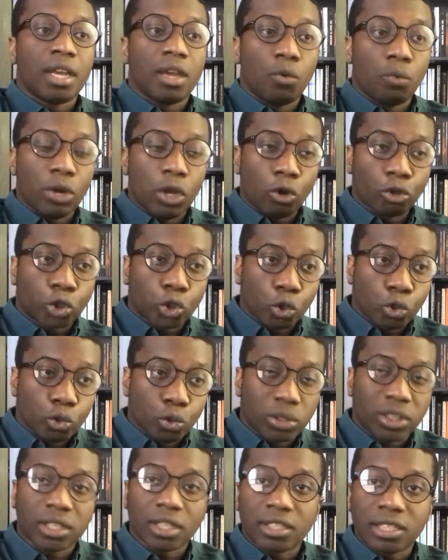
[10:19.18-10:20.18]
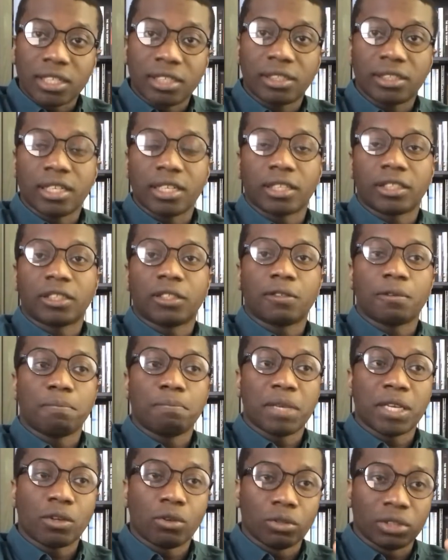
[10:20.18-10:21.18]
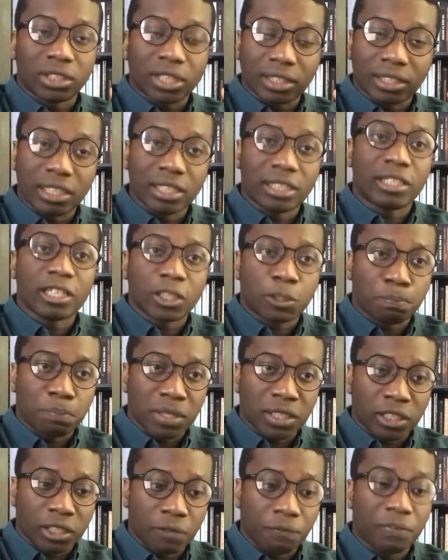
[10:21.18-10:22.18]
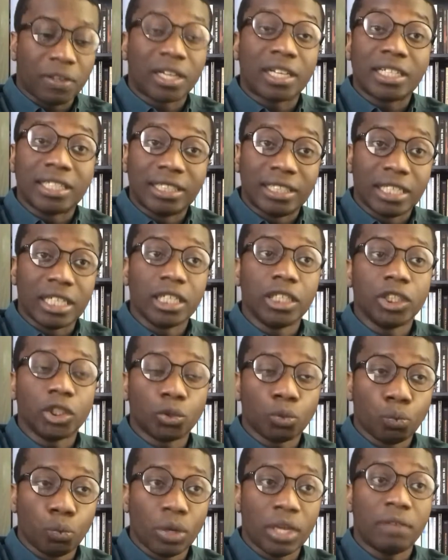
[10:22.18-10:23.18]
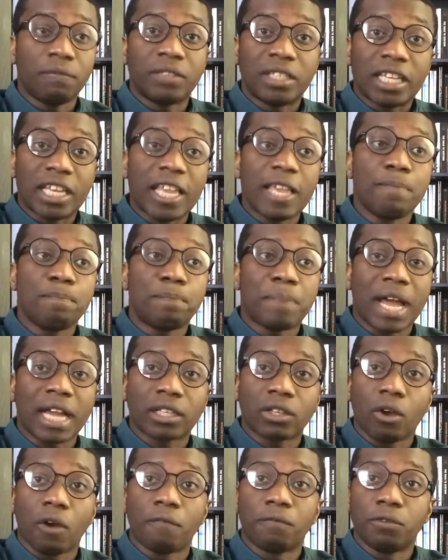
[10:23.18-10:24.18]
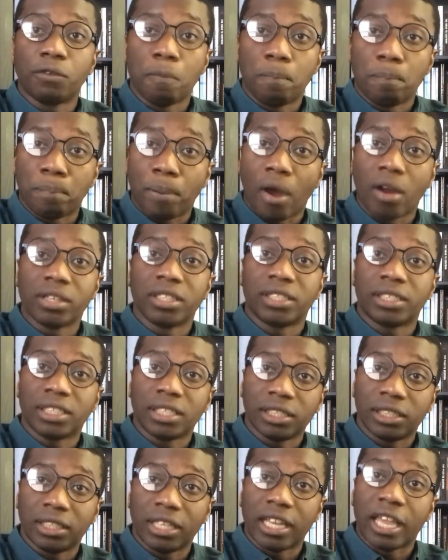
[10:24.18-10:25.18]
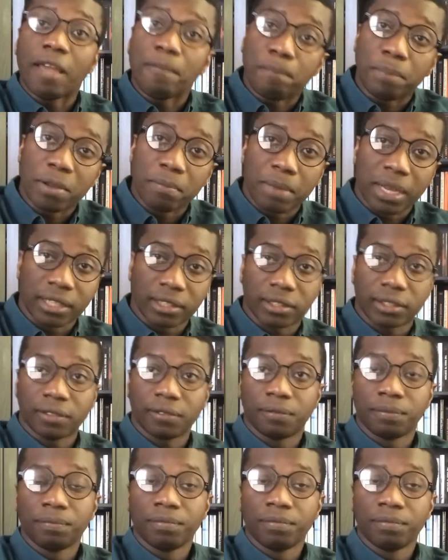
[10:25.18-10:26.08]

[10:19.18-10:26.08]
We also use statistics because statistics specifically deals with the impact of the policies they implement.